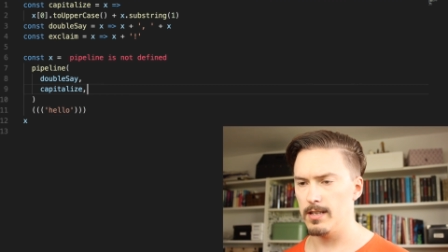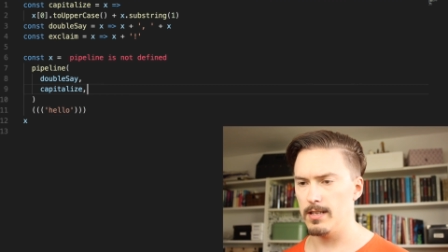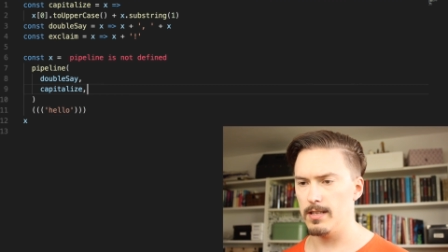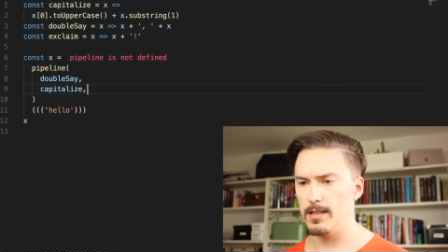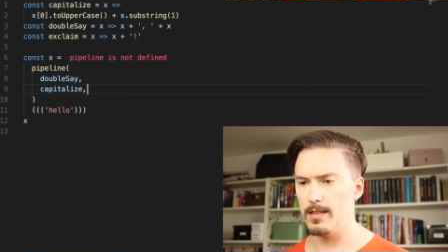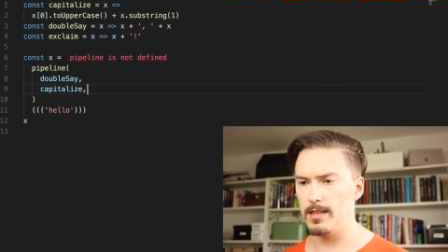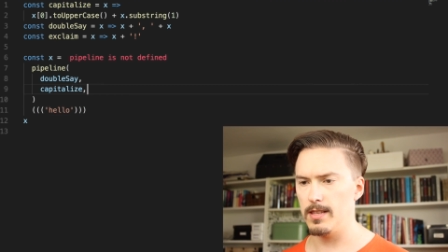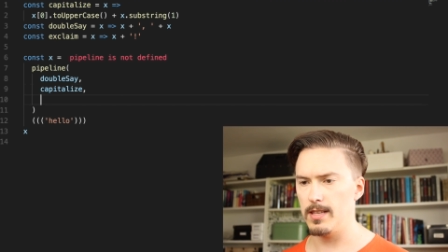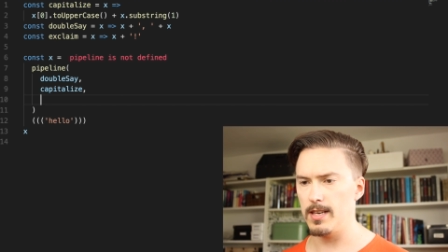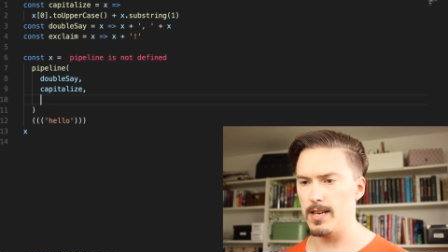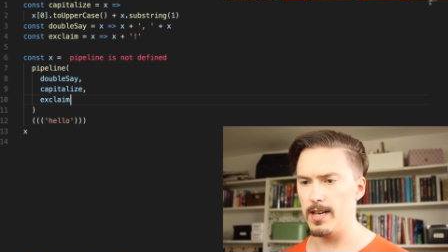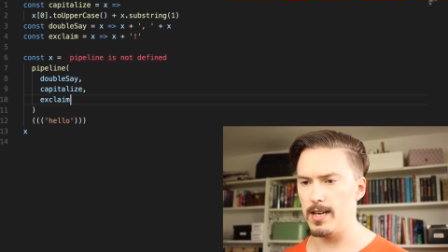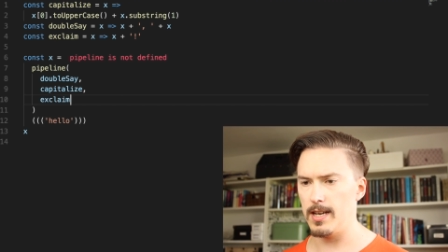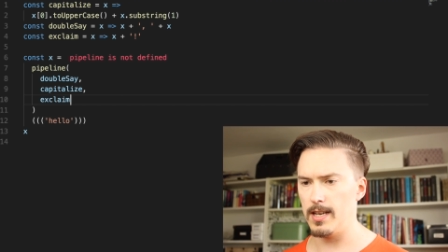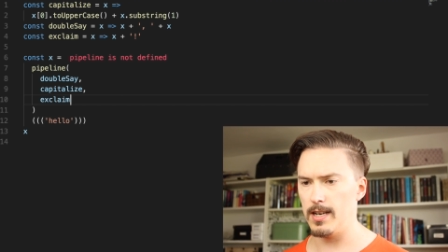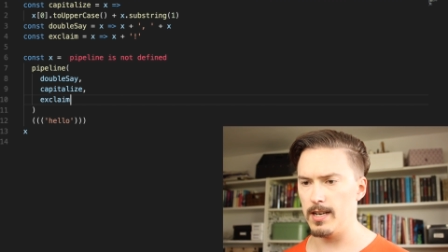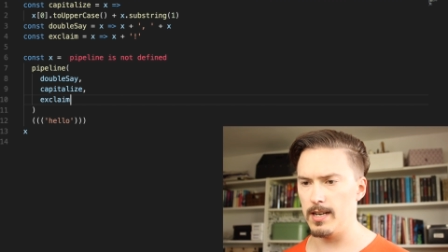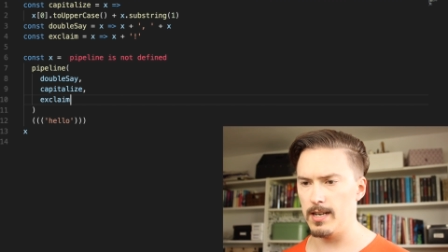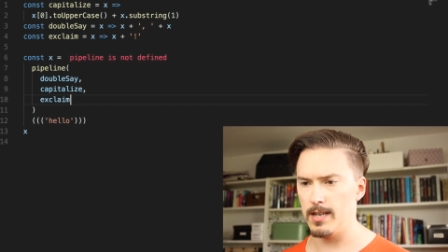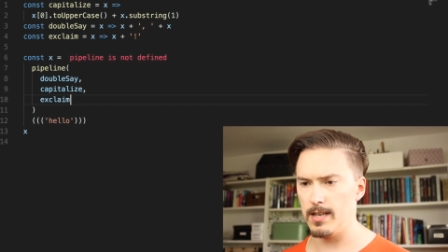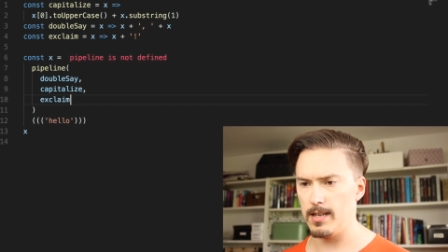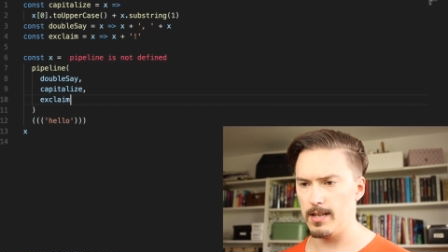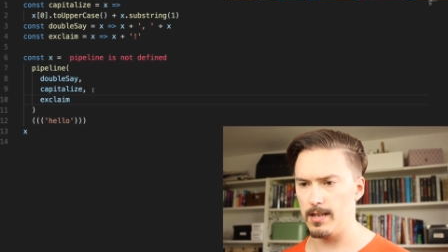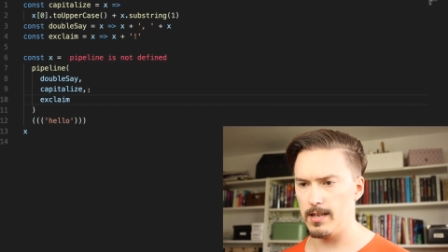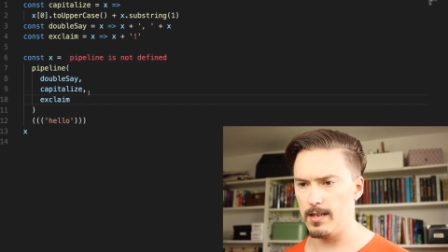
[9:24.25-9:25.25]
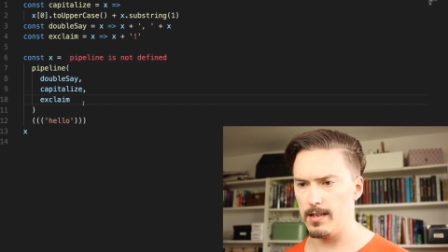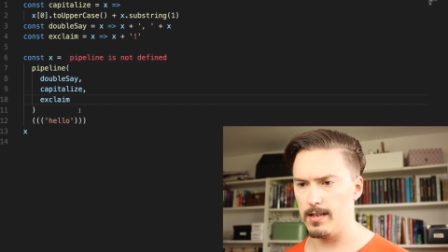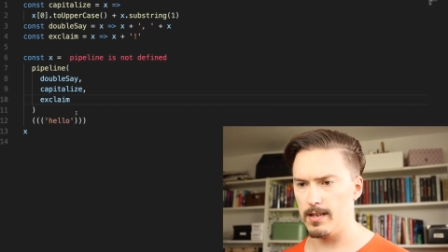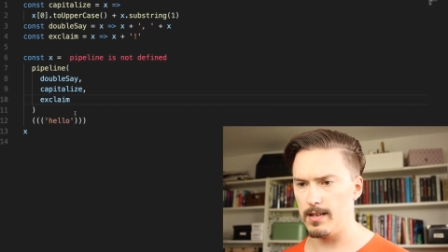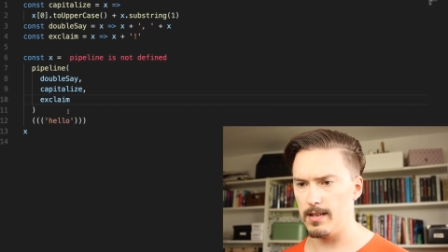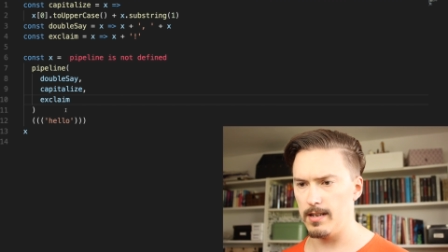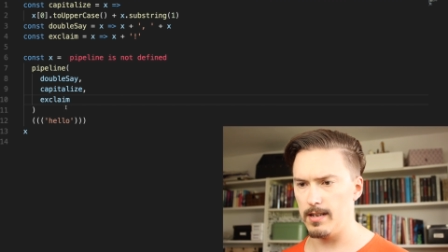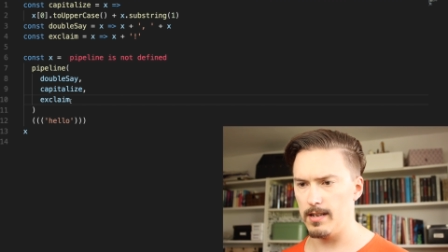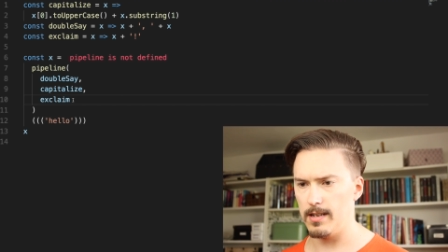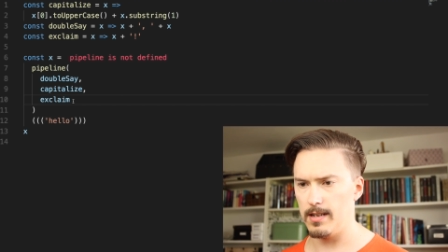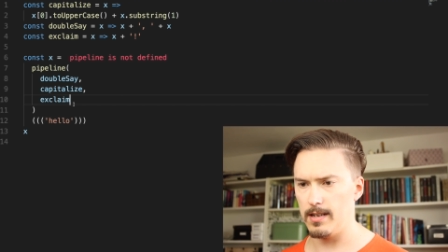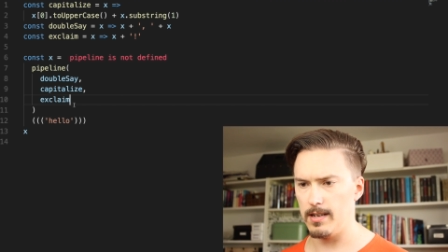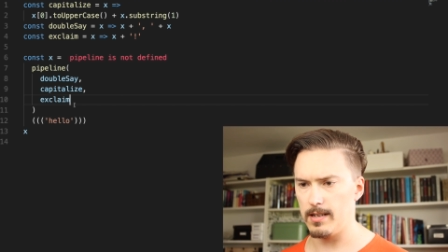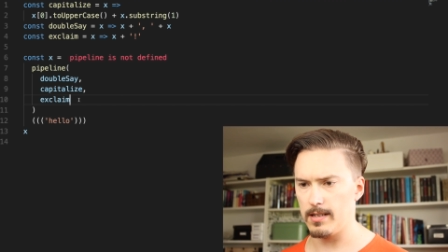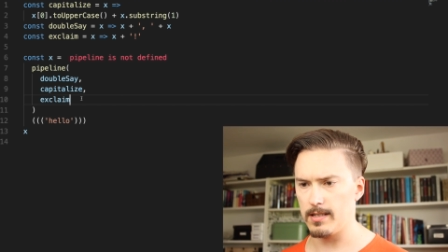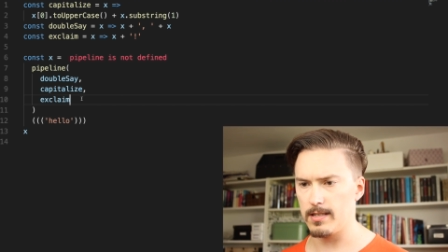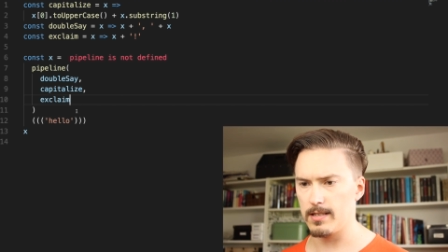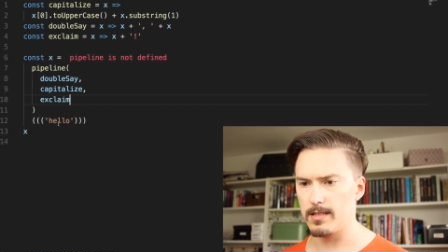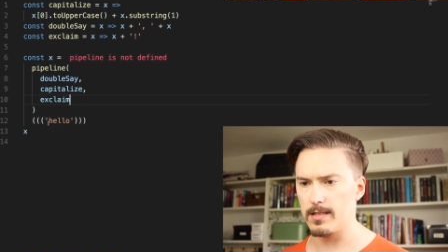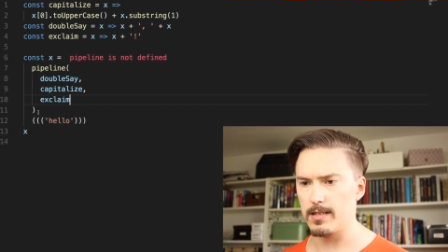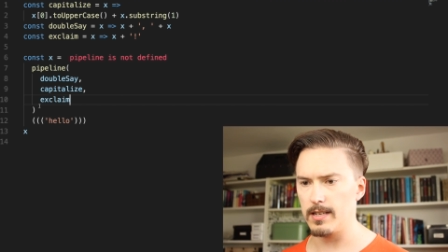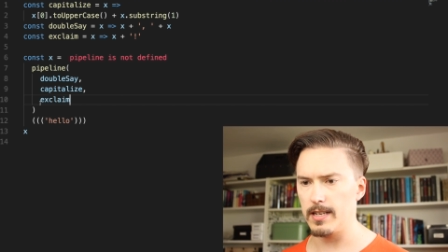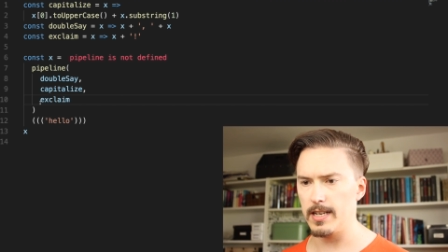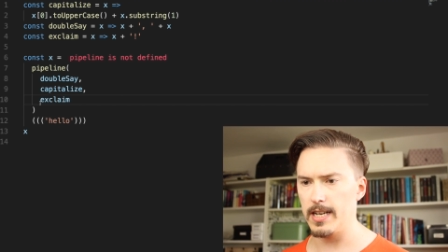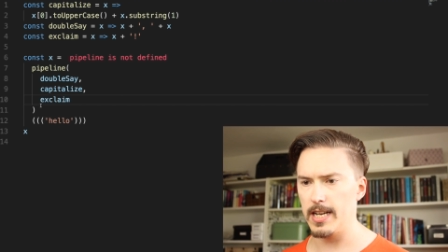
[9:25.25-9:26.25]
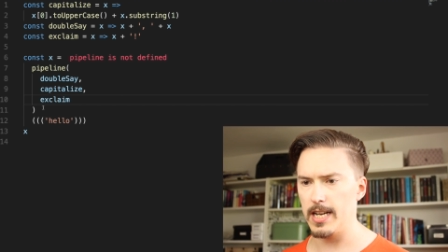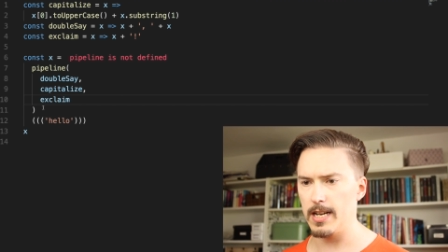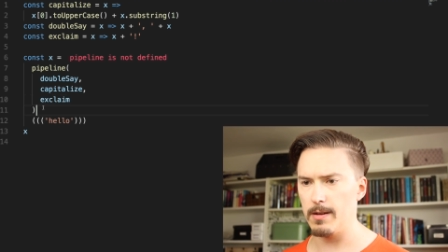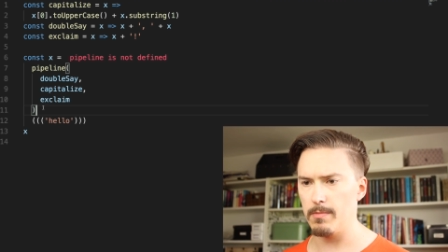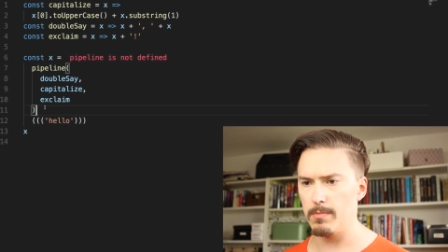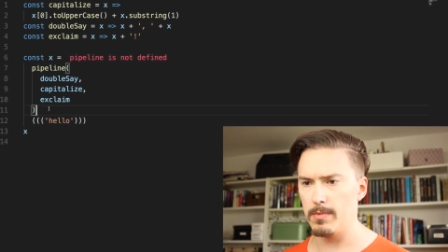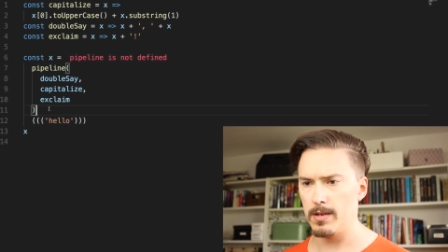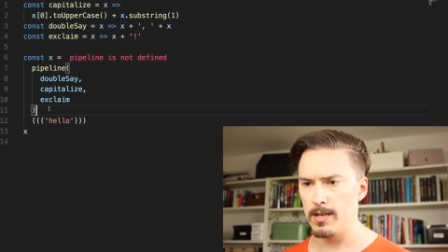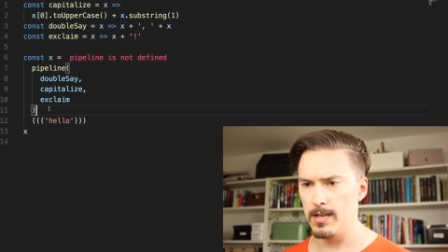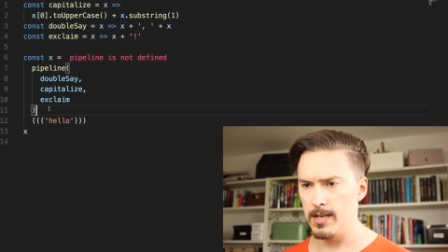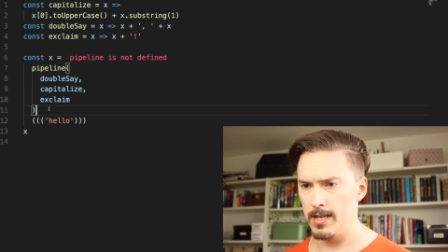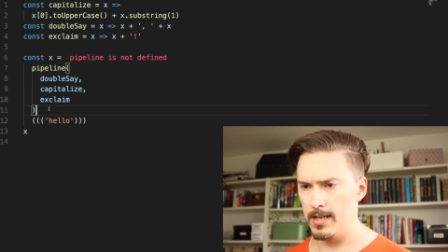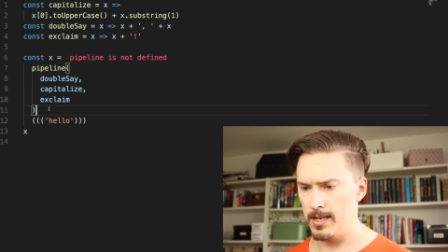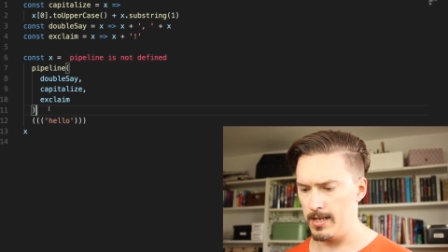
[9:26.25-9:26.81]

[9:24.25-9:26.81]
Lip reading: and then exclaim,